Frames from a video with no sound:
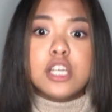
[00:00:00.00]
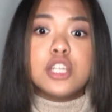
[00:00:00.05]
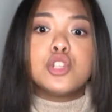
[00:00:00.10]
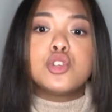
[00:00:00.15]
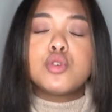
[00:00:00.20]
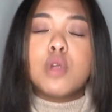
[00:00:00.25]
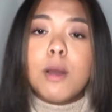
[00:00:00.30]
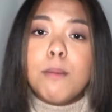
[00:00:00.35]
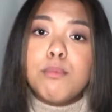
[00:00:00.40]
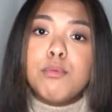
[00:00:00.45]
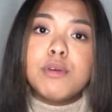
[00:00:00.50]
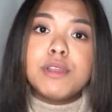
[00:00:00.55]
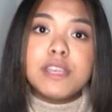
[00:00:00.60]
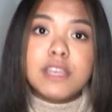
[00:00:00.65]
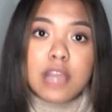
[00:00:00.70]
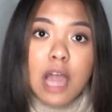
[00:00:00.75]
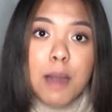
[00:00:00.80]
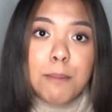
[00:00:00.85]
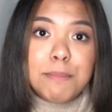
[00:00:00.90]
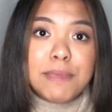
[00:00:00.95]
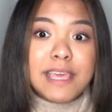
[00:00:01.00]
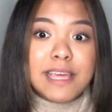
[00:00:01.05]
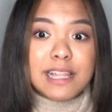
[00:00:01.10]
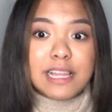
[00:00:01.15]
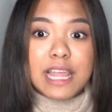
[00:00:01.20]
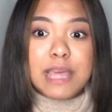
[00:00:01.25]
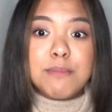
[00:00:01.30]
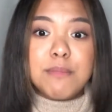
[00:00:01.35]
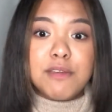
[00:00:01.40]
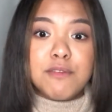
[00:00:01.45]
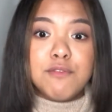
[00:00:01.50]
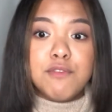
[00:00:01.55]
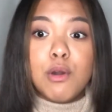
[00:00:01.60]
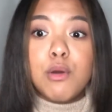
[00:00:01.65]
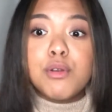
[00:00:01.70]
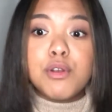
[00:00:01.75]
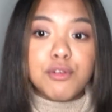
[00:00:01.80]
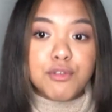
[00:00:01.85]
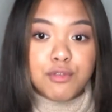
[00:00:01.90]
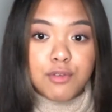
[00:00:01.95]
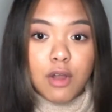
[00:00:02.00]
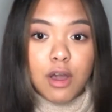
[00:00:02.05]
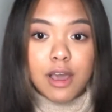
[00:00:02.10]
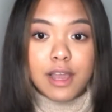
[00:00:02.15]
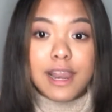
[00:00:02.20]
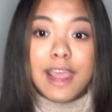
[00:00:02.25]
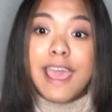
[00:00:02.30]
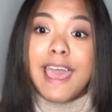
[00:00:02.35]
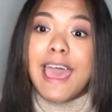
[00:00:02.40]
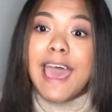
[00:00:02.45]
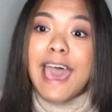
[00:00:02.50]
Trump would not be claiming voter fraud